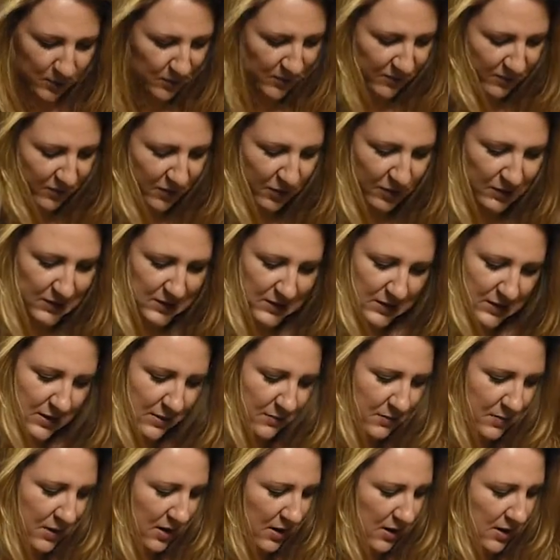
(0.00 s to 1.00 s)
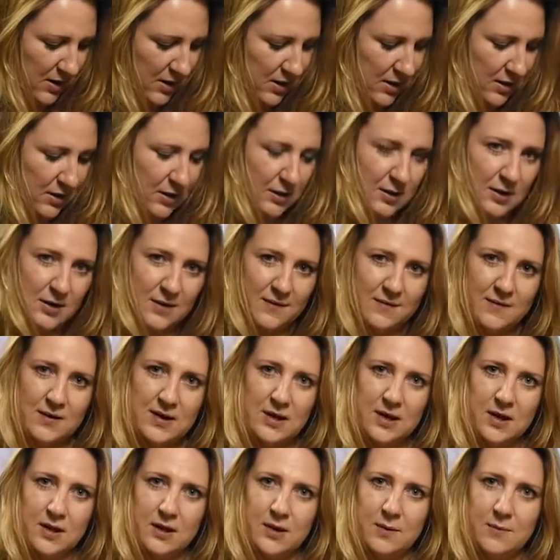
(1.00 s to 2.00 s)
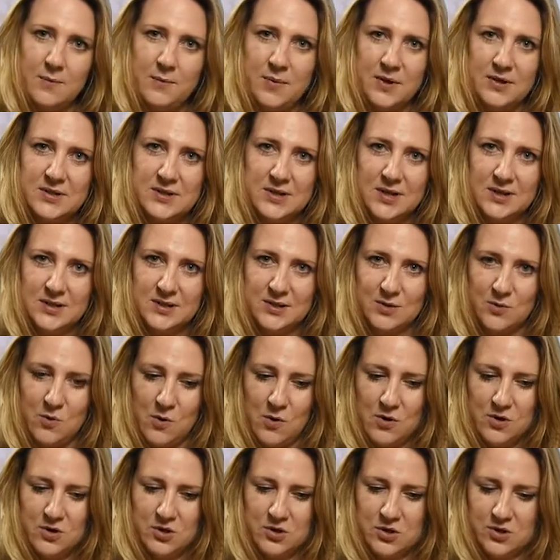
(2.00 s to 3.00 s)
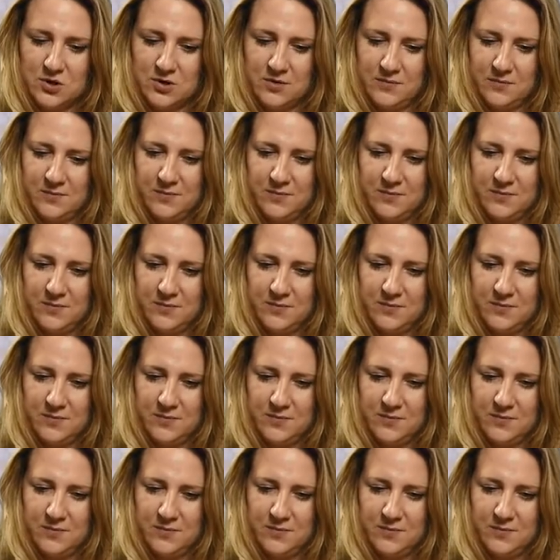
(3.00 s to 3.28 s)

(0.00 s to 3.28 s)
we've got some lovely butternut squash.